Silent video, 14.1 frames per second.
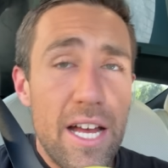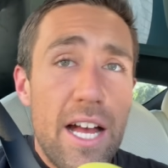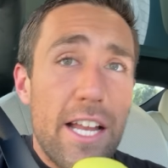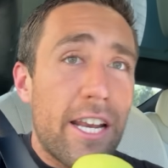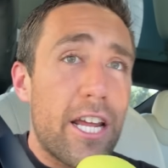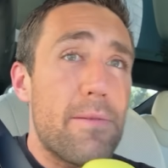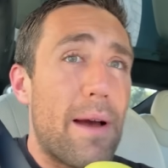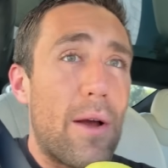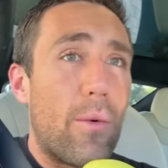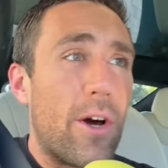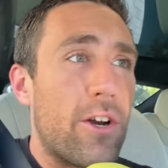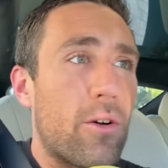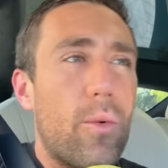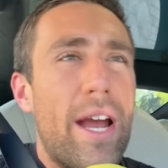Now, you might
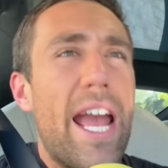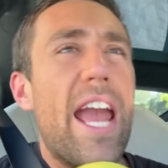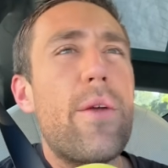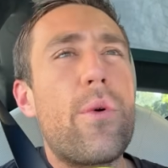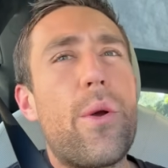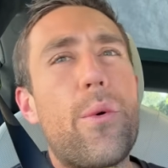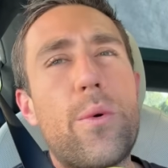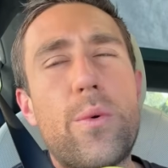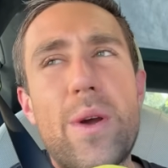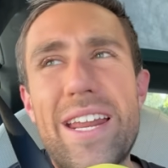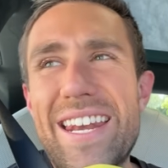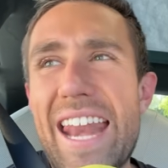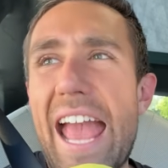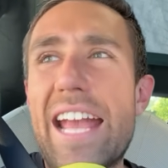wonder wait, wait, wait, wait,
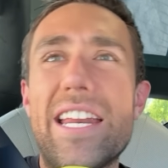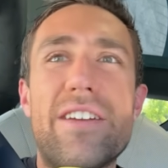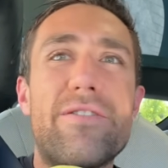negative.